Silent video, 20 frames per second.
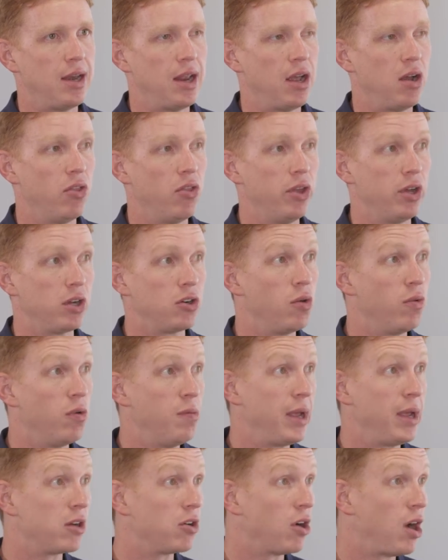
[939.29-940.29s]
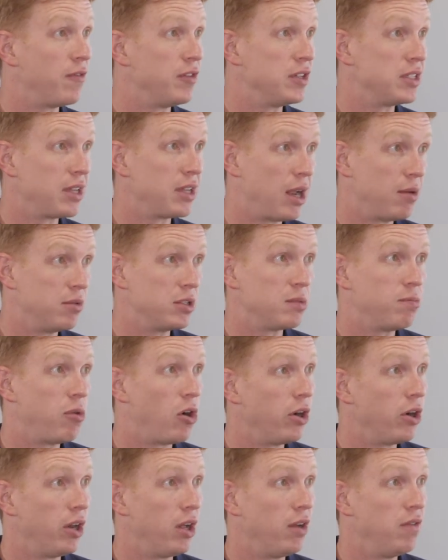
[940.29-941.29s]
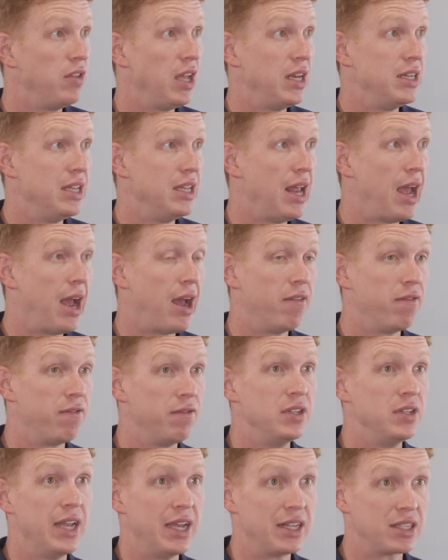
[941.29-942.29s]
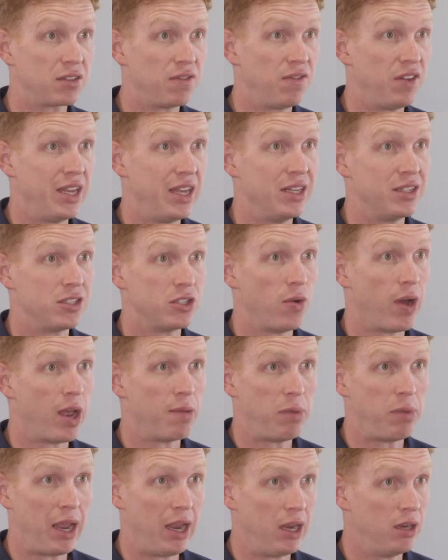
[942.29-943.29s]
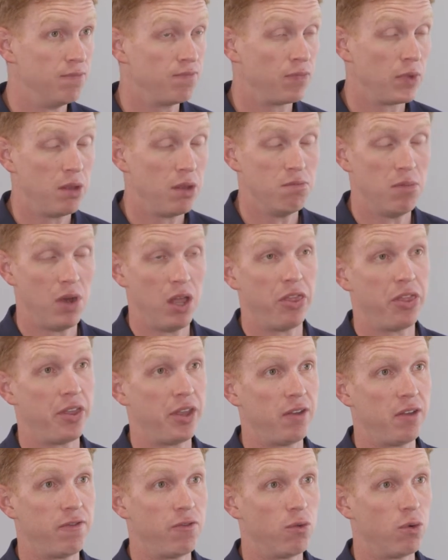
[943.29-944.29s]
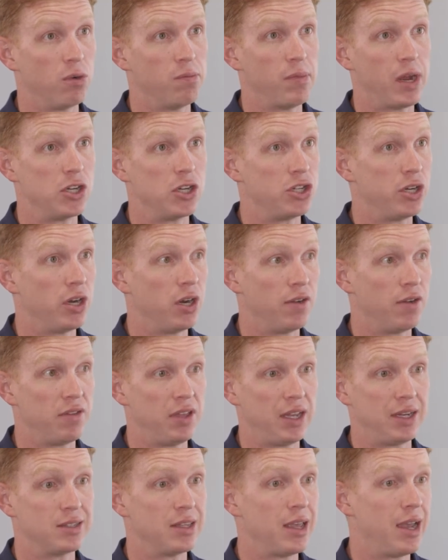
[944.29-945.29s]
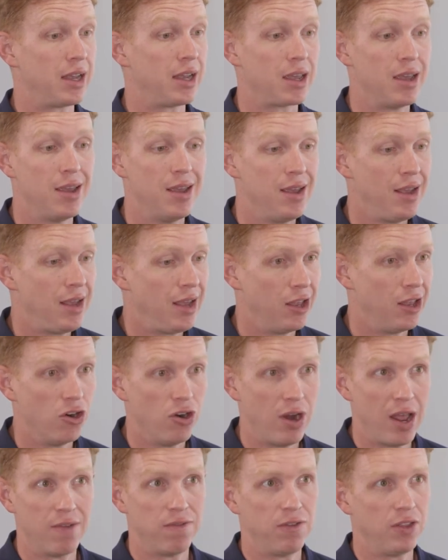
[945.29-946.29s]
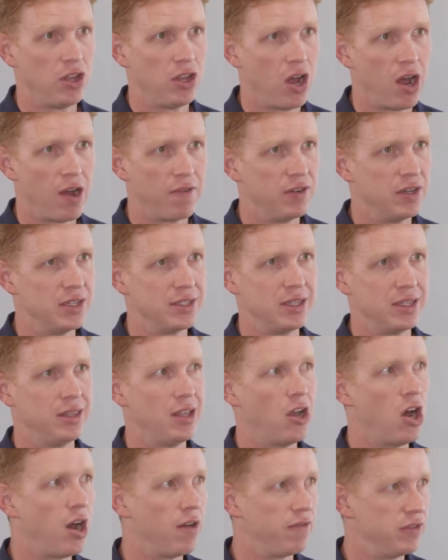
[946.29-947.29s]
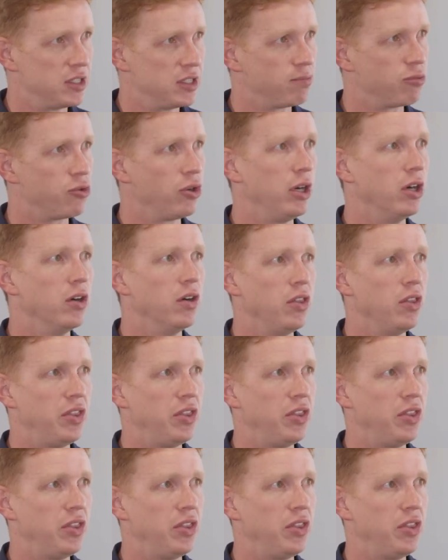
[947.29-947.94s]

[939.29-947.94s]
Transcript: Now, the Coldwell Banker office that I was a part of, they did have desk fees, so I paid monthly for my share of things like internet for the office and the office printer and